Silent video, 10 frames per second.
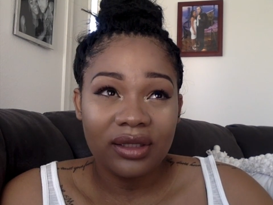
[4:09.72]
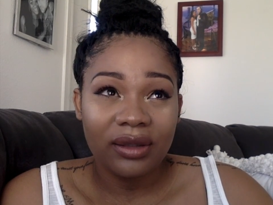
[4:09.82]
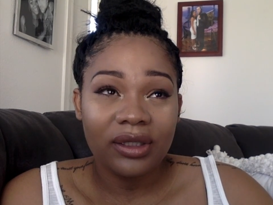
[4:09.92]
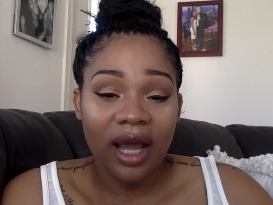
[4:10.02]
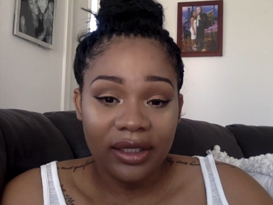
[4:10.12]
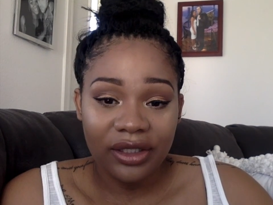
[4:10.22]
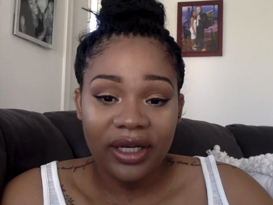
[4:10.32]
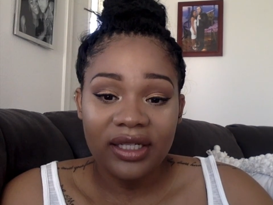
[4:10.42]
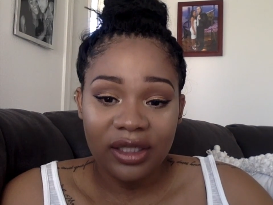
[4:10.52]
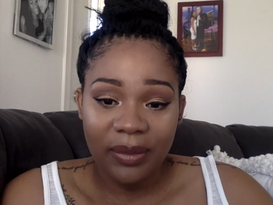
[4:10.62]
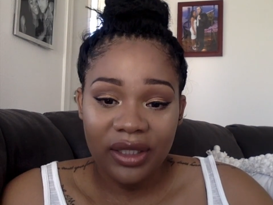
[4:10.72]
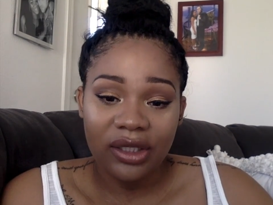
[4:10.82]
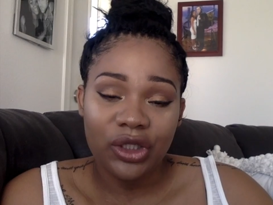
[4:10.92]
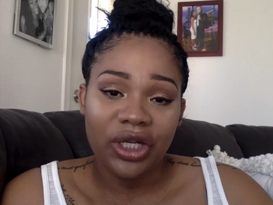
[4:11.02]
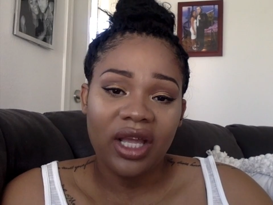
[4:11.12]
the doctor that did my
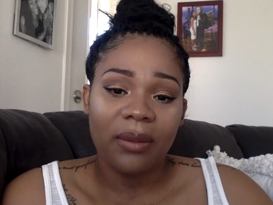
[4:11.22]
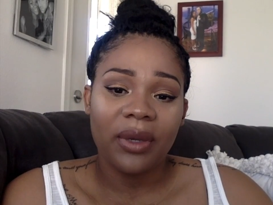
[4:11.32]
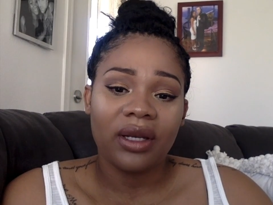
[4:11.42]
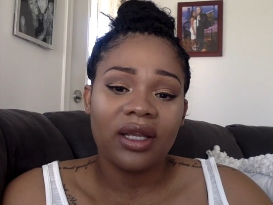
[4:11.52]
surgery came in.